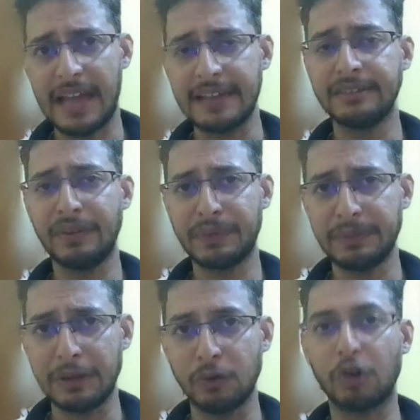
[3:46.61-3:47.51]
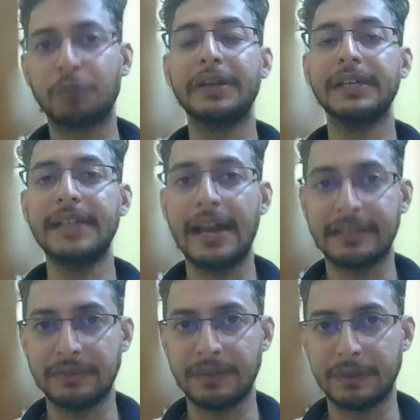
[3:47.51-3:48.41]
ICVFT value or predict the
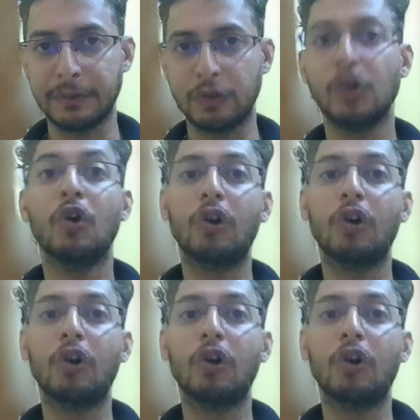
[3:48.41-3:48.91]
ICVFT value